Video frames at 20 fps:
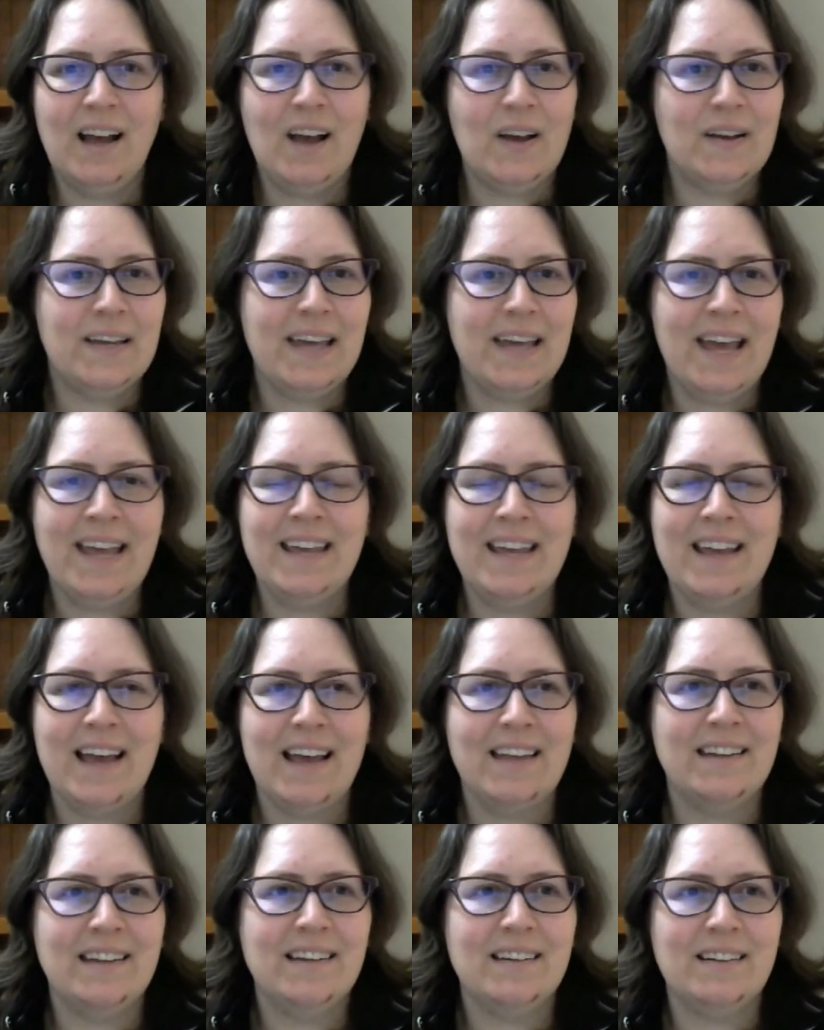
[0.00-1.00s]
Okay,
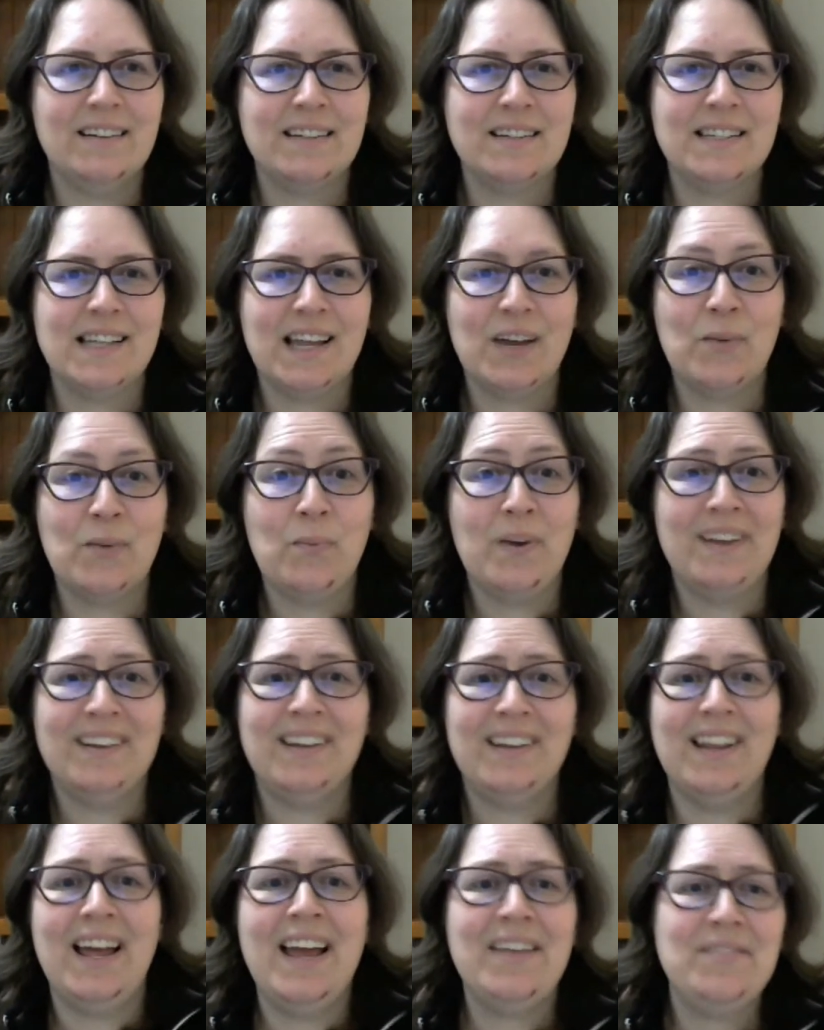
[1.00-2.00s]
and it looks like
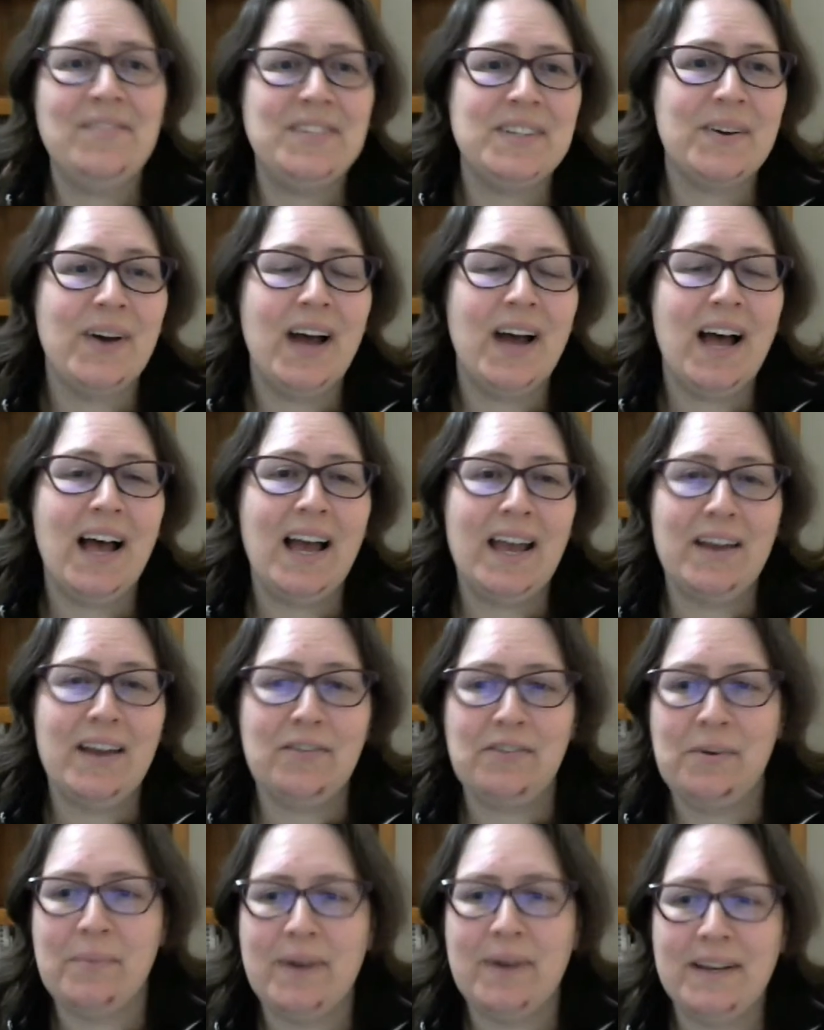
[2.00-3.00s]
we're live. So hi
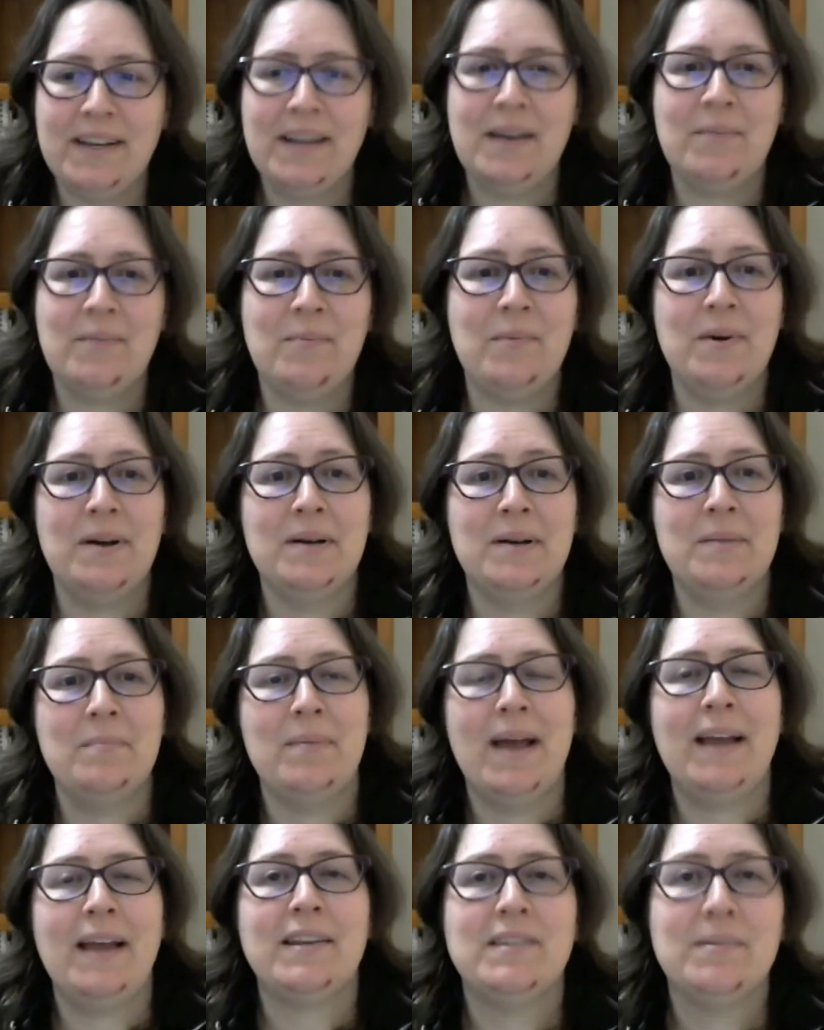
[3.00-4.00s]
everyone, and welcome
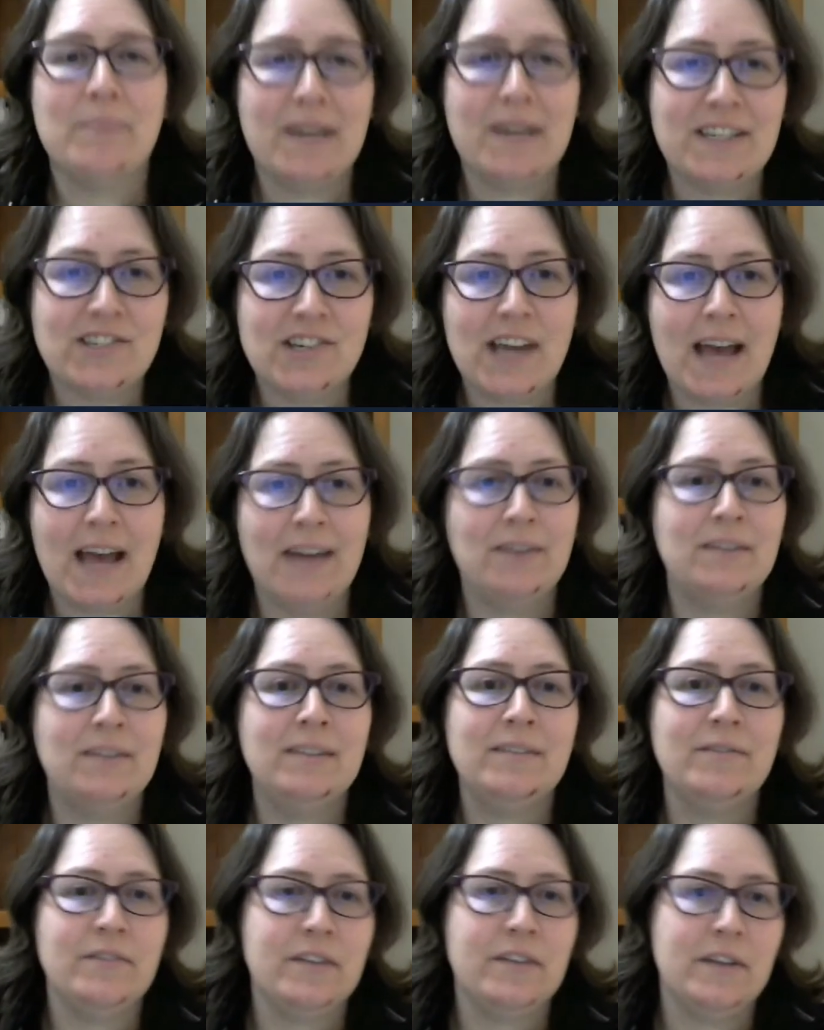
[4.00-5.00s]
back to my channel.
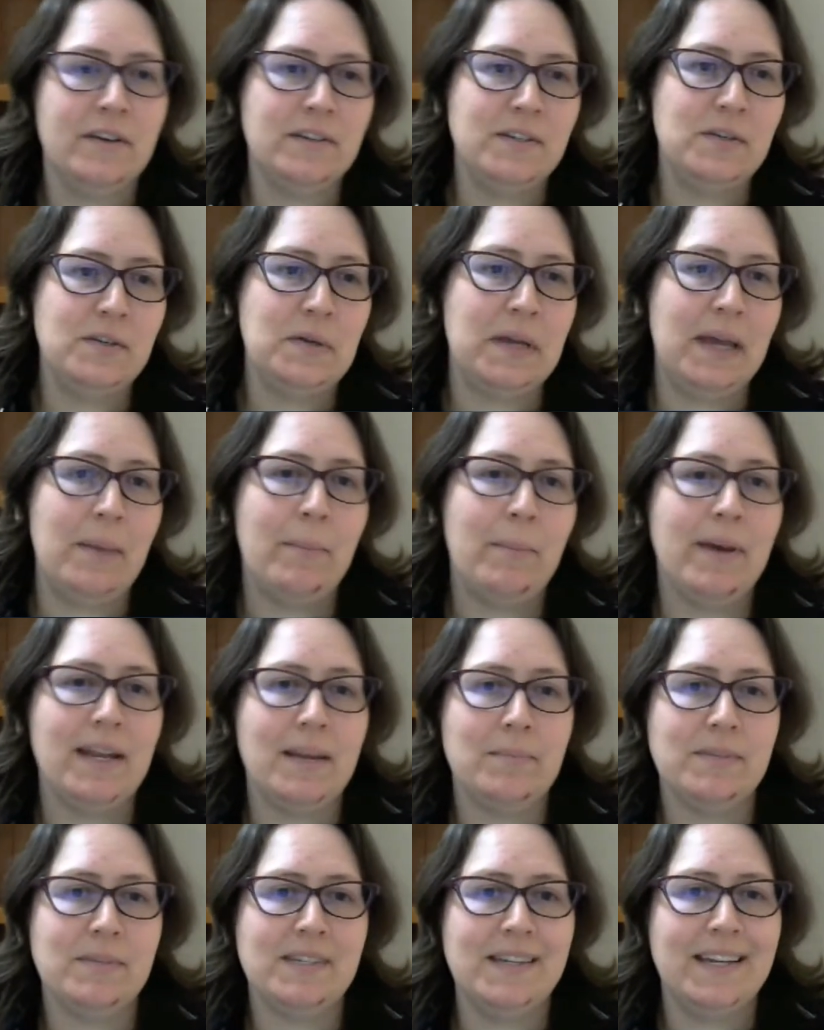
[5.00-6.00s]
For those new here, my
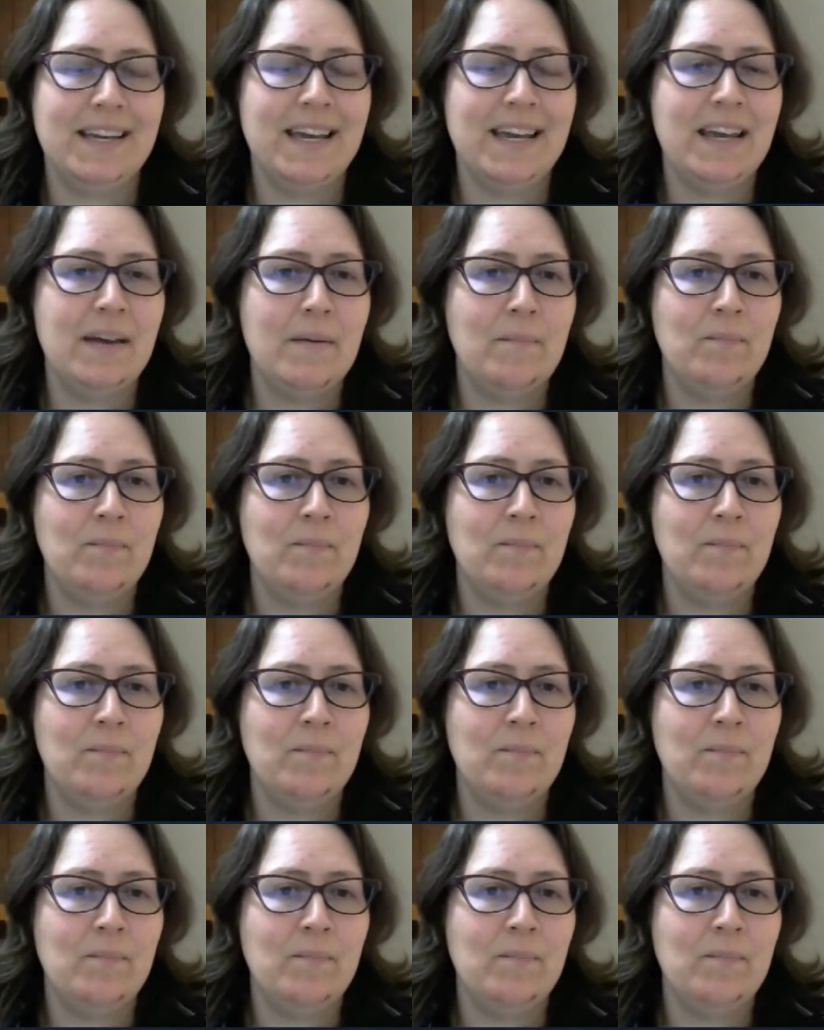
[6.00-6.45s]
name is Nicki.